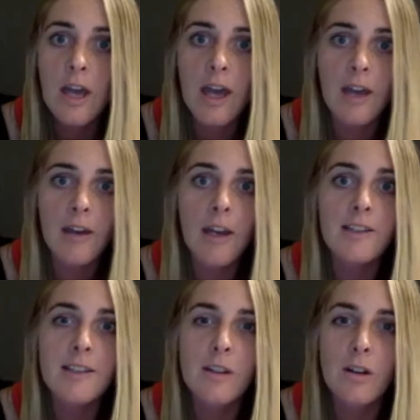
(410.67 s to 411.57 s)

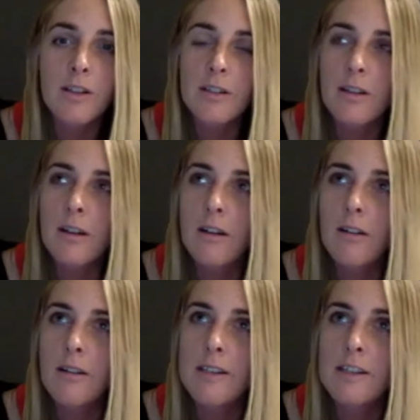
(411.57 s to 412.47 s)
It's not
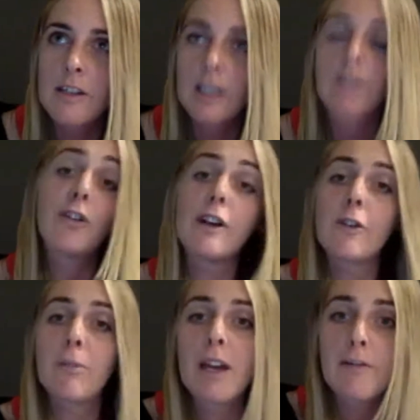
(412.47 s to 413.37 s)
necessarily a
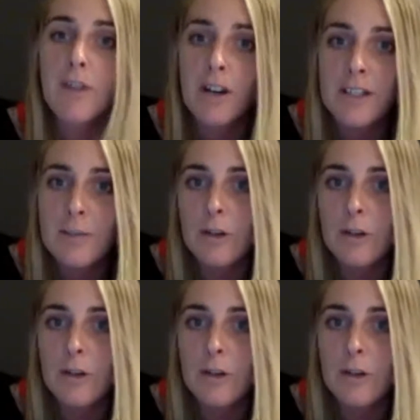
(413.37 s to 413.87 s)
forever plan for us.